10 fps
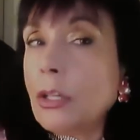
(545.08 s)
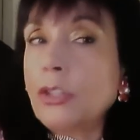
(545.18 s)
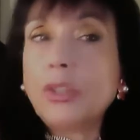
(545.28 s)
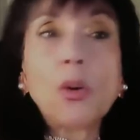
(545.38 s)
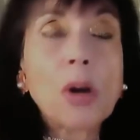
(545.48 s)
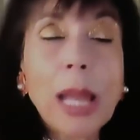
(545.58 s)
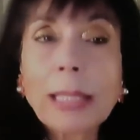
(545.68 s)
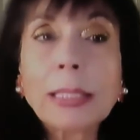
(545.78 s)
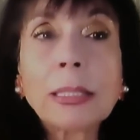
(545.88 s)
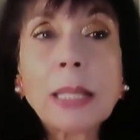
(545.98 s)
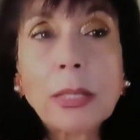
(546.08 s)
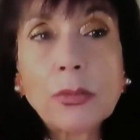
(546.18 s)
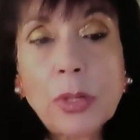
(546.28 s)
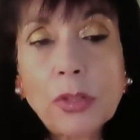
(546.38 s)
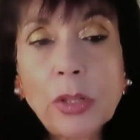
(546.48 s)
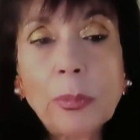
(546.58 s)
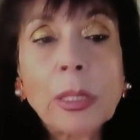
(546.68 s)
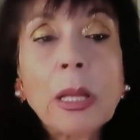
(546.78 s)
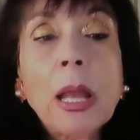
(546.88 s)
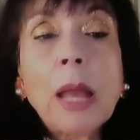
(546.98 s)
your exercise regimen
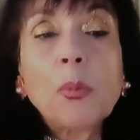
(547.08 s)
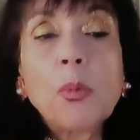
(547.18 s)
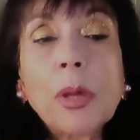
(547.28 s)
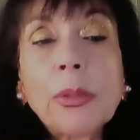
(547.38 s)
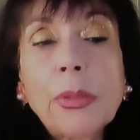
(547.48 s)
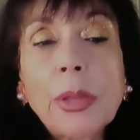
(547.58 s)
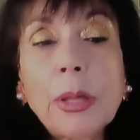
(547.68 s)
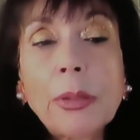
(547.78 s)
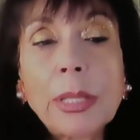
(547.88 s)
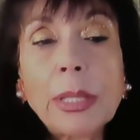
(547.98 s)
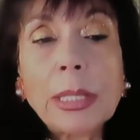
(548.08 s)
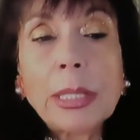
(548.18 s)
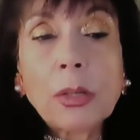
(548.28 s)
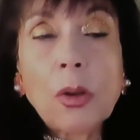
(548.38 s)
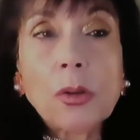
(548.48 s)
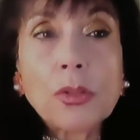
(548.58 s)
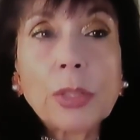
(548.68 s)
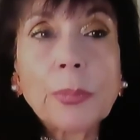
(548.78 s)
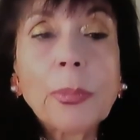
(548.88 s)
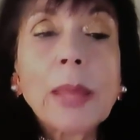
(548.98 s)
with this technology.
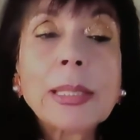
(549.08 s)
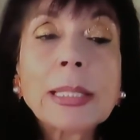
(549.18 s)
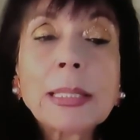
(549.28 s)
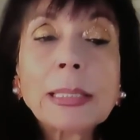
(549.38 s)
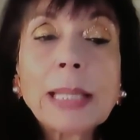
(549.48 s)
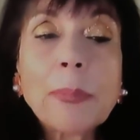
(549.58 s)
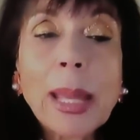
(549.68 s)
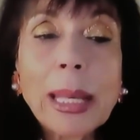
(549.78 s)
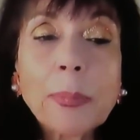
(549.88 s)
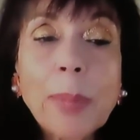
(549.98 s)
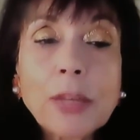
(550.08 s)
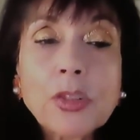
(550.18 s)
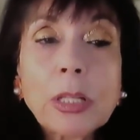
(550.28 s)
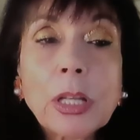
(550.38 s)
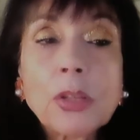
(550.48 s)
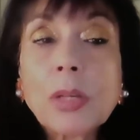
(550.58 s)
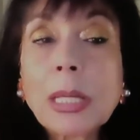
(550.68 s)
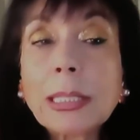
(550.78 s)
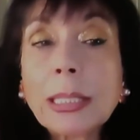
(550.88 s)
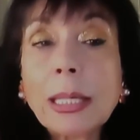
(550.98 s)
This is a diabetic patient. You
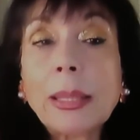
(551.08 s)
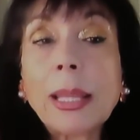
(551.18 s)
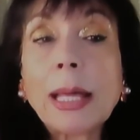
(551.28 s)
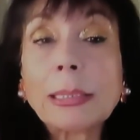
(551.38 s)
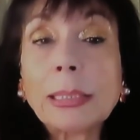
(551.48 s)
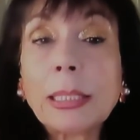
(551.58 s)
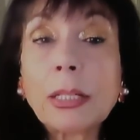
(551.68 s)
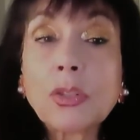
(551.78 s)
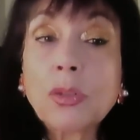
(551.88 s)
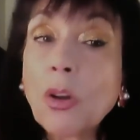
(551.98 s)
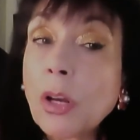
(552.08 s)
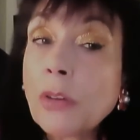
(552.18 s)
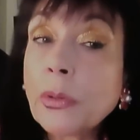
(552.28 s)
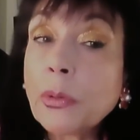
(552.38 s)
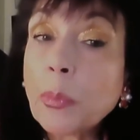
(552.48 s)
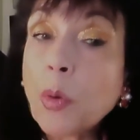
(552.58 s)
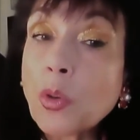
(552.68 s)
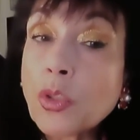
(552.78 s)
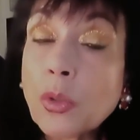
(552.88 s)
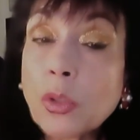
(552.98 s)
can see that sonography
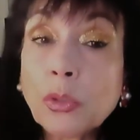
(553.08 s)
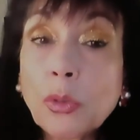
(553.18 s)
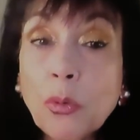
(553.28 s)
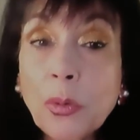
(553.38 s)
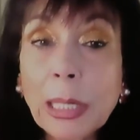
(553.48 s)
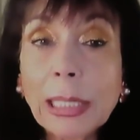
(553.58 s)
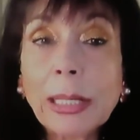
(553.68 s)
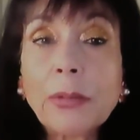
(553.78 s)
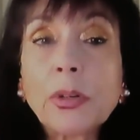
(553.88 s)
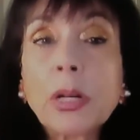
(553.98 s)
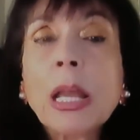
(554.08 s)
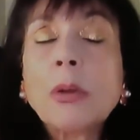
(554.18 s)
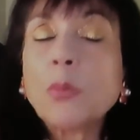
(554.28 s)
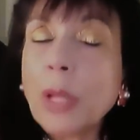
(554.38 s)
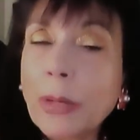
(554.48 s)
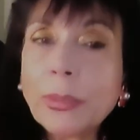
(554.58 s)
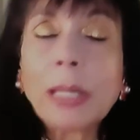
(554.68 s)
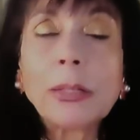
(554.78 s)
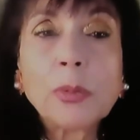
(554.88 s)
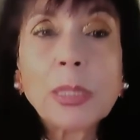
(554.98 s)
report showed no fatty liver. We have
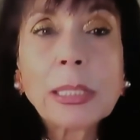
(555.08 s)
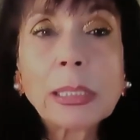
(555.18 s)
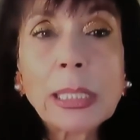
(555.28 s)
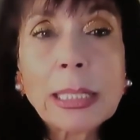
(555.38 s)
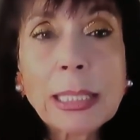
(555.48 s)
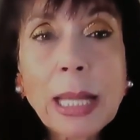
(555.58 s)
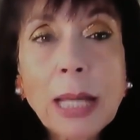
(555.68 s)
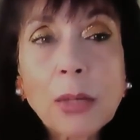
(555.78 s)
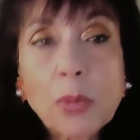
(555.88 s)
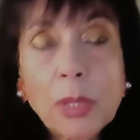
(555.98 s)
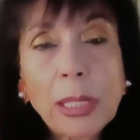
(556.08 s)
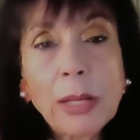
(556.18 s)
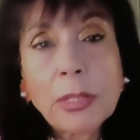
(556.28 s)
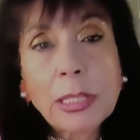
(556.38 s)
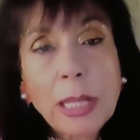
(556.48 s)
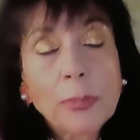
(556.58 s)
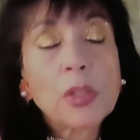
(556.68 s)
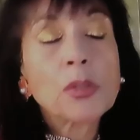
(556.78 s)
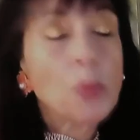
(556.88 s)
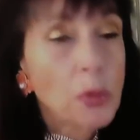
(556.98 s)
done recently a study with 11
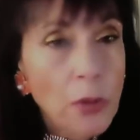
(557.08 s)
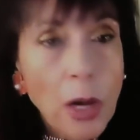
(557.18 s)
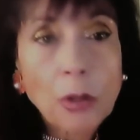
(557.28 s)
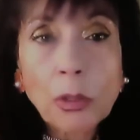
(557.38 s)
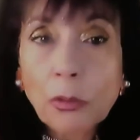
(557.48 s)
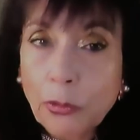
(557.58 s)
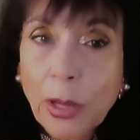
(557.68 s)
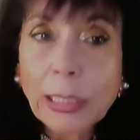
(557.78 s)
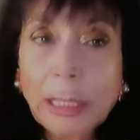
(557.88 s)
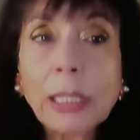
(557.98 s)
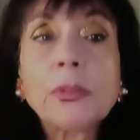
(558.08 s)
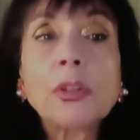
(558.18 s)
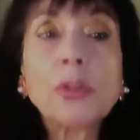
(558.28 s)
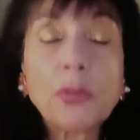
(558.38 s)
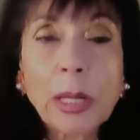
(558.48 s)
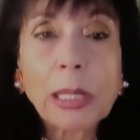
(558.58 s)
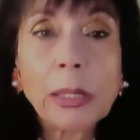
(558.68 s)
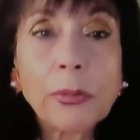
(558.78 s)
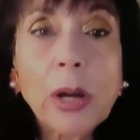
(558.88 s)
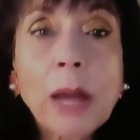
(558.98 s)
subjects. We found fatty liver, no
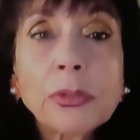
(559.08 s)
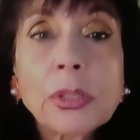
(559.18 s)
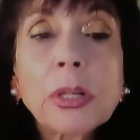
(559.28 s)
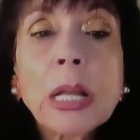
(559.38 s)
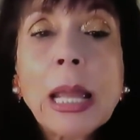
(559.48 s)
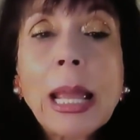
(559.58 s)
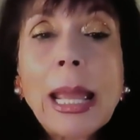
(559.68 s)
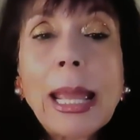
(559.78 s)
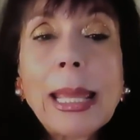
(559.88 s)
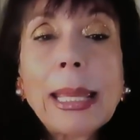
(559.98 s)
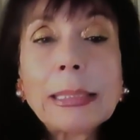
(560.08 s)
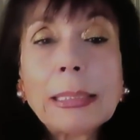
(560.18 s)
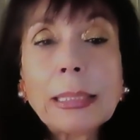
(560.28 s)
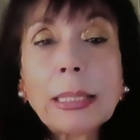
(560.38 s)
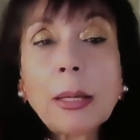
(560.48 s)
fatty liver after, and